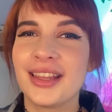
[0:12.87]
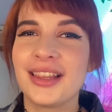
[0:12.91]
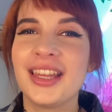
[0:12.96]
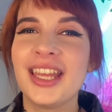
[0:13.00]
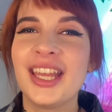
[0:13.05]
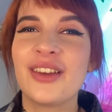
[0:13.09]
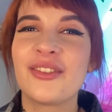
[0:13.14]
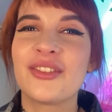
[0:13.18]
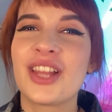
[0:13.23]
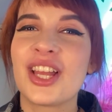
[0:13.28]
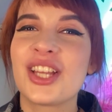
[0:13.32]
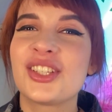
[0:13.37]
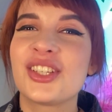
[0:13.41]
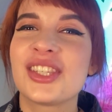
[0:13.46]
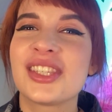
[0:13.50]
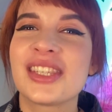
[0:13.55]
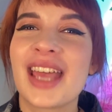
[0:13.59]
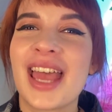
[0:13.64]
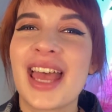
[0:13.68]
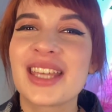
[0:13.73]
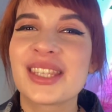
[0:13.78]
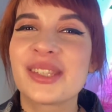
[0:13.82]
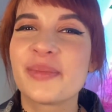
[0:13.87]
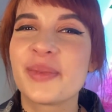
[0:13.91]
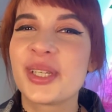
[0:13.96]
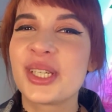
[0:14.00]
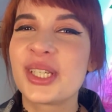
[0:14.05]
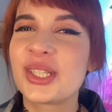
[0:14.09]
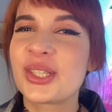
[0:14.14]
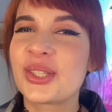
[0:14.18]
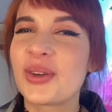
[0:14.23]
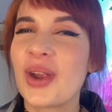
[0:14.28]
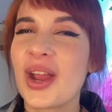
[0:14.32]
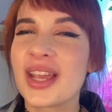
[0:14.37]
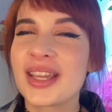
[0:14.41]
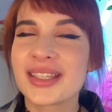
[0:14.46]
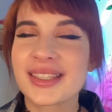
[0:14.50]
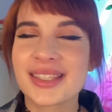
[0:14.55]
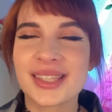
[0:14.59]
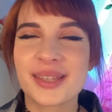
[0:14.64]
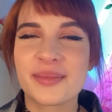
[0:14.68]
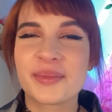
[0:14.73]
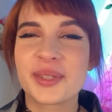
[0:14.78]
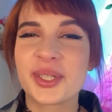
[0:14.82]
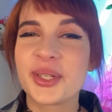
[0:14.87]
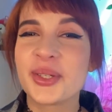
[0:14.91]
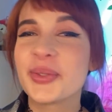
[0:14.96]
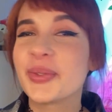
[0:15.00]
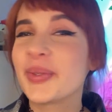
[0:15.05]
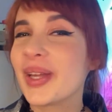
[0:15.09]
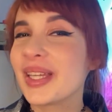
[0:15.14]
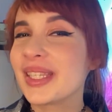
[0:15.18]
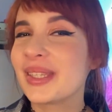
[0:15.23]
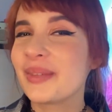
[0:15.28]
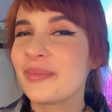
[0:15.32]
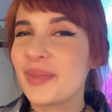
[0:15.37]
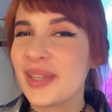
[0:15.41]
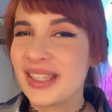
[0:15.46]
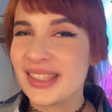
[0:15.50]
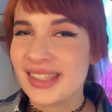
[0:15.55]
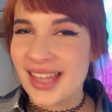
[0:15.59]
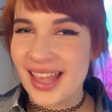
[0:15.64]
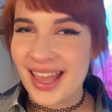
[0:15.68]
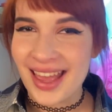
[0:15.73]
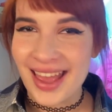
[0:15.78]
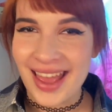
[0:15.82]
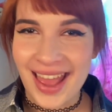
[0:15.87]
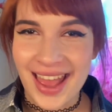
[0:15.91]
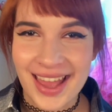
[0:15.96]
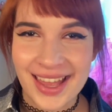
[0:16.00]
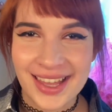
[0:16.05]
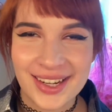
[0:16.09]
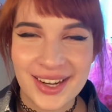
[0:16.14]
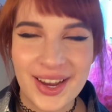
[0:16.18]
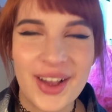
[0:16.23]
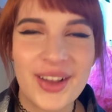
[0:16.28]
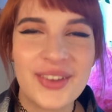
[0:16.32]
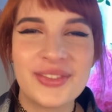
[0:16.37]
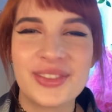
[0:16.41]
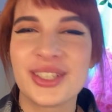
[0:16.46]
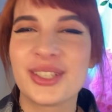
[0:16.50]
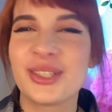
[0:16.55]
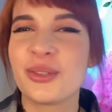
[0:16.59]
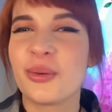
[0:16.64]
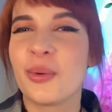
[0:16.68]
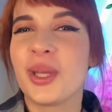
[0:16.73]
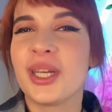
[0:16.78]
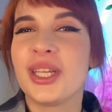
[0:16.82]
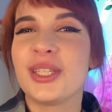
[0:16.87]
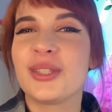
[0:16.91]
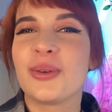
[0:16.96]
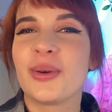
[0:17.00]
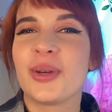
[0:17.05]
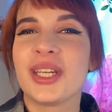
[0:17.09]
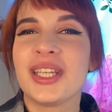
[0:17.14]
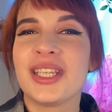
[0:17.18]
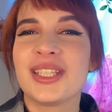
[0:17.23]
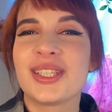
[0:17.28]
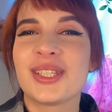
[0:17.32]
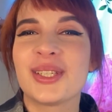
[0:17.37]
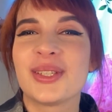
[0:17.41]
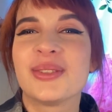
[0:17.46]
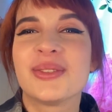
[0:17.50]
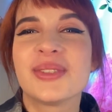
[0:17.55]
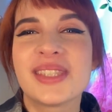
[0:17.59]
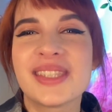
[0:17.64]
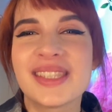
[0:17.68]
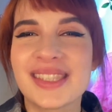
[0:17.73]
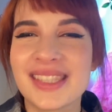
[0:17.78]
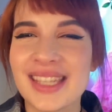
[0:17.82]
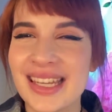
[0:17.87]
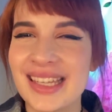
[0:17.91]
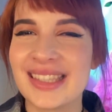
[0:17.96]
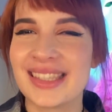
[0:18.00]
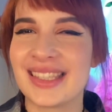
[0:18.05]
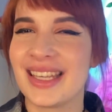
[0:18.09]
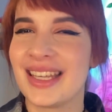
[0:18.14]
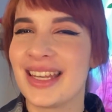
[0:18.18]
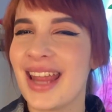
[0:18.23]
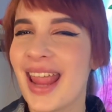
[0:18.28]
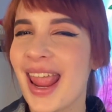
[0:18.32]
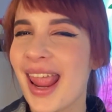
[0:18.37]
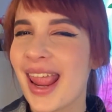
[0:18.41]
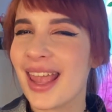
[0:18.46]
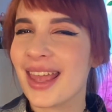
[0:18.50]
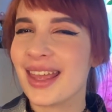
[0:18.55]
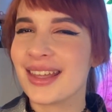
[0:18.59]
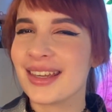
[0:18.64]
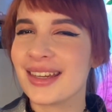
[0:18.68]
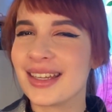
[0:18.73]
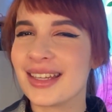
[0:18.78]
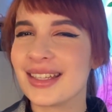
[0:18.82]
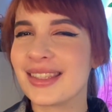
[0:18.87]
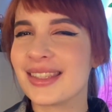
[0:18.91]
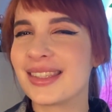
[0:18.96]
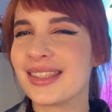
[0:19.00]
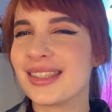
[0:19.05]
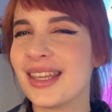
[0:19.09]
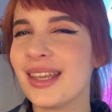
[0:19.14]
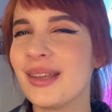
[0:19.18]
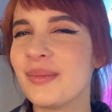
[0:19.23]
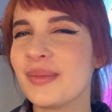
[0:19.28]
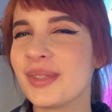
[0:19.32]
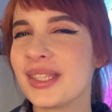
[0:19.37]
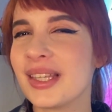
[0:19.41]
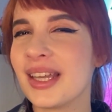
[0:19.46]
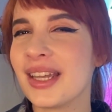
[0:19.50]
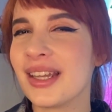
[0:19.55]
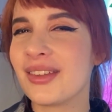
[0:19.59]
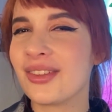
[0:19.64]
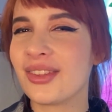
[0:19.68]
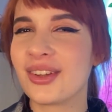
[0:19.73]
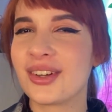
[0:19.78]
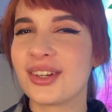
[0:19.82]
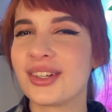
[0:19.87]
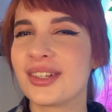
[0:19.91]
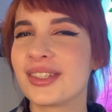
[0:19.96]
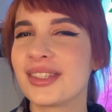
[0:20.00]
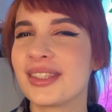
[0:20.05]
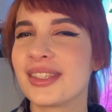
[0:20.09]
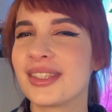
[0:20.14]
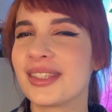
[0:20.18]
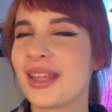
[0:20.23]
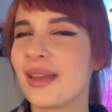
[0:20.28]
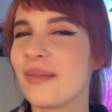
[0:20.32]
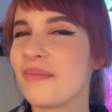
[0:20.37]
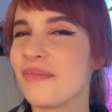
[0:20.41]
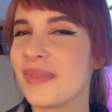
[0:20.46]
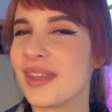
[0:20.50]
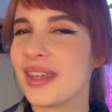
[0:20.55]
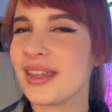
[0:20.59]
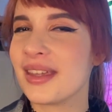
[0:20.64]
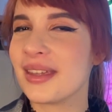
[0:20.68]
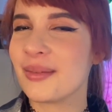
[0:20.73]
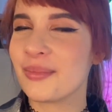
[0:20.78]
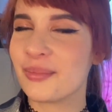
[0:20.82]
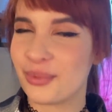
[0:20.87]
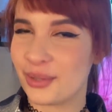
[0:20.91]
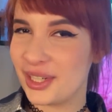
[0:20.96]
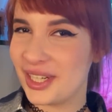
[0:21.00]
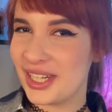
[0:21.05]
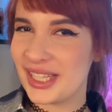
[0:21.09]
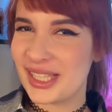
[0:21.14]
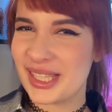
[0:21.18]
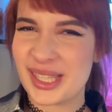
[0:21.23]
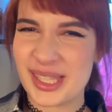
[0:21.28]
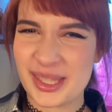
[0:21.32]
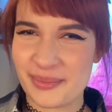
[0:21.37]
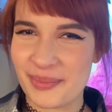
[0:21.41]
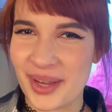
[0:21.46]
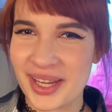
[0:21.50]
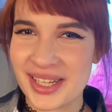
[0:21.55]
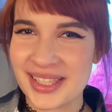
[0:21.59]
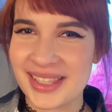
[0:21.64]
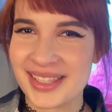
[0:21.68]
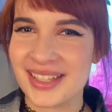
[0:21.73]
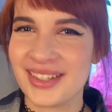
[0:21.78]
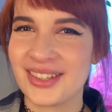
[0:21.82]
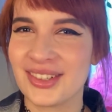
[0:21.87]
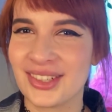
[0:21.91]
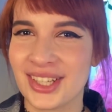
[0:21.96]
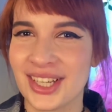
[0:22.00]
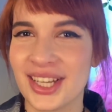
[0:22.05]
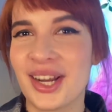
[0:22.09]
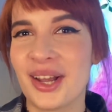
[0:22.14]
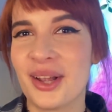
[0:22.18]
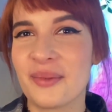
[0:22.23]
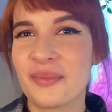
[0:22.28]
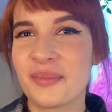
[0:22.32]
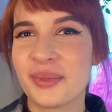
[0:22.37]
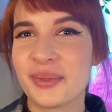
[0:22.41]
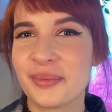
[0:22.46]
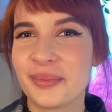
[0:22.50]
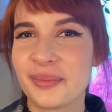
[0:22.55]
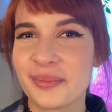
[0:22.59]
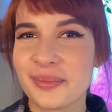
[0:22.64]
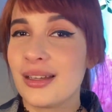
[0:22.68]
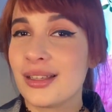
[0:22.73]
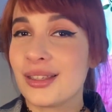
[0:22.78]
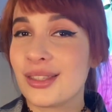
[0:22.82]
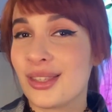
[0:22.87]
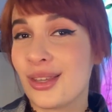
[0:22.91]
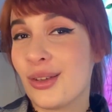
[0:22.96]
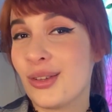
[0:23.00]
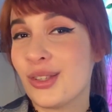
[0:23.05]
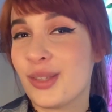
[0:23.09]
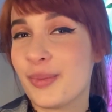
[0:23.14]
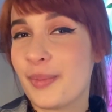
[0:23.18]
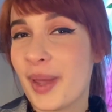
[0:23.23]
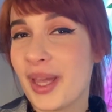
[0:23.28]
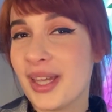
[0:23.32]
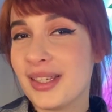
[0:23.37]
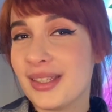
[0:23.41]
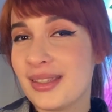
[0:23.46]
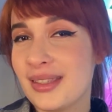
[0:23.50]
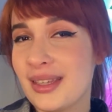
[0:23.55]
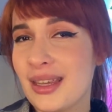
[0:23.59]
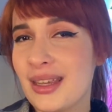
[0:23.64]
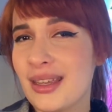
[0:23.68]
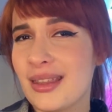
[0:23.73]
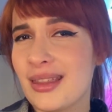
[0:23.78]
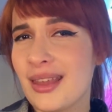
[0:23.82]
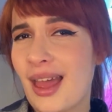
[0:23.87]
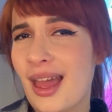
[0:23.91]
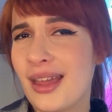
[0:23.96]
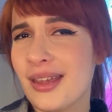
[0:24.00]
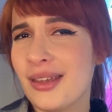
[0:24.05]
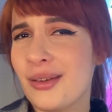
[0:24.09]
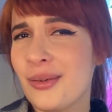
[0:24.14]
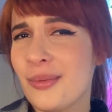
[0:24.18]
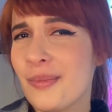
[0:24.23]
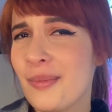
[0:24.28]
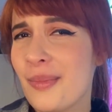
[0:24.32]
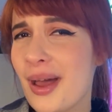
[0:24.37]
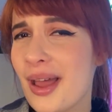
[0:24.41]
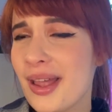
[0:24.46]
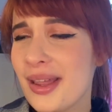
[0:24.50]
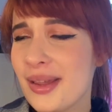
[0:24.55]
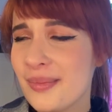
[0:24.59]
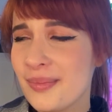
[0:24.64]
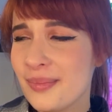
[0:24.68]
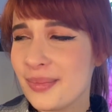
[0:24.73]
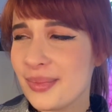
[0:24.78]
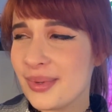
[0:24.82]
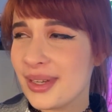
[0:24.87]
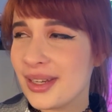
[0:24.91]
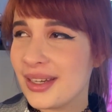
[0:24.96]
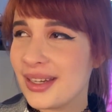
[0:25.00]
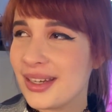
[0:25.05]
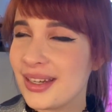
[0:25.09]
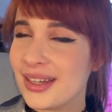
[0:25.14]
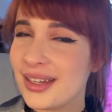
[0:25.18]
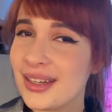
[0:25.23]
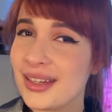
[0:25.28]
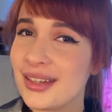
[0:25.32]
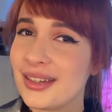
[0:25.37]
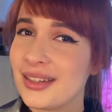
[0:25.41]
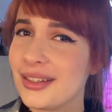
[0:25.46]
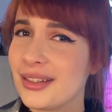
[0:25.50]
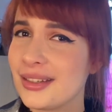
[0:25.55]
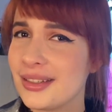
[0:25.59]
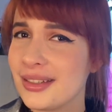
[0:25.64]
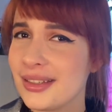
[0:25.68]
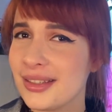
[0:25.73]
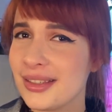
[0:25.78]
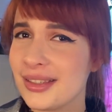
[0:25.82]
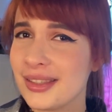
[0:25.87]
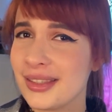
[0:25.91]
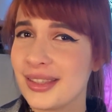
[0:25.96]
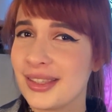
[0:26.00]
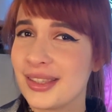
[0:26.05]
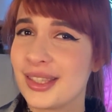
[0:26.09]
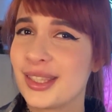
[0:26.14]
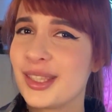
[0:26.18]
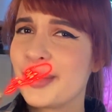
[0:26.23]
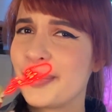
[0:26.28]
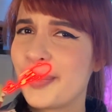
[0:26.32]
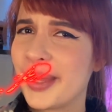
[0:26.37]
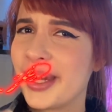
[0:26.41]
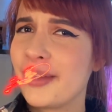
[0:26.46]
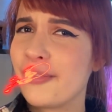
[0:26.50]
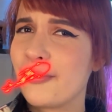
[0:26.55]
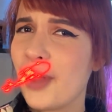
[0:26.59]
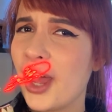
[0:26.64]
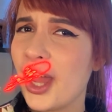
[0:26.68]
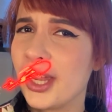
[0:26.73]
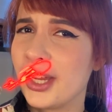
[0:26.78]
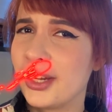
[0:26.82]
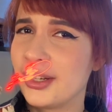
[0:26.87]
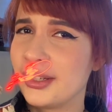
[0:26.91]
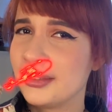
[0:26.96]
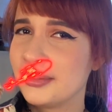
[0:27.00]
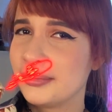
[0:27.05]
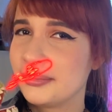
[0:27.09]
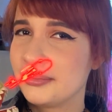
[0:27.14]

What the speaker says: League of Legends has been trying some new recipes ahead of the 2022 season, and it seems like there's something pretty spicy cooking up. So spicy that you might be spitting fire.